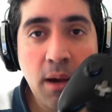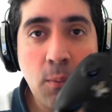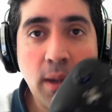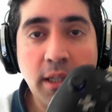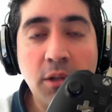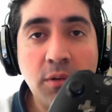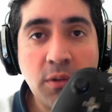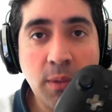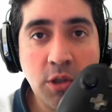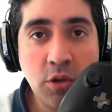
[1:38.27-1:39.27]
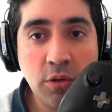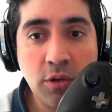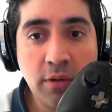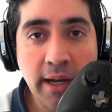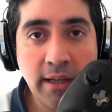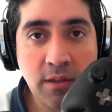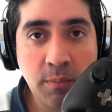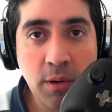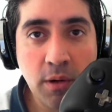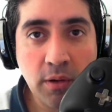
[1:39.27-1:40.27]
When you switch on your
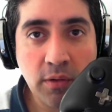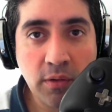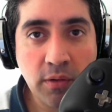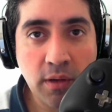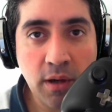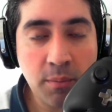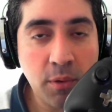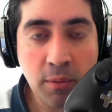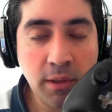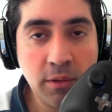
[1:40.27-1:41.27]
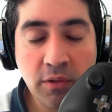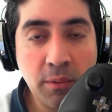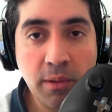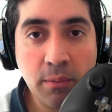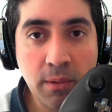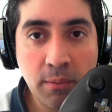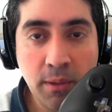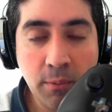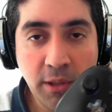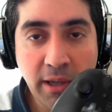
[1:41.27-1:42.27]
Xbox, or when
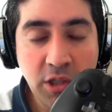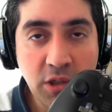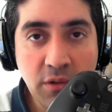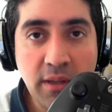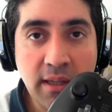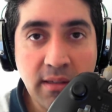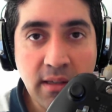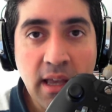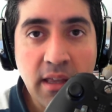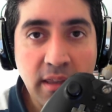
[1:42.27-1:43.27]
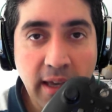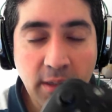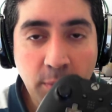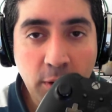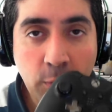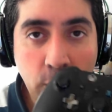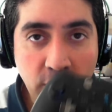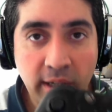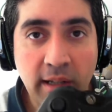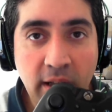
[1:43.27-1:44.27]
you actually do this, the Xbox will
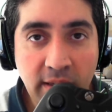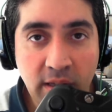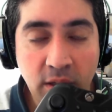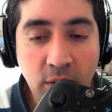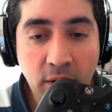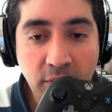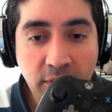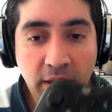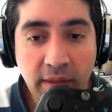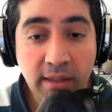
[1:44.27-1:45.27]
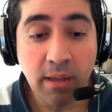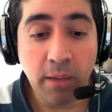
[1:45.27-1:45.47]
realize that you have done this.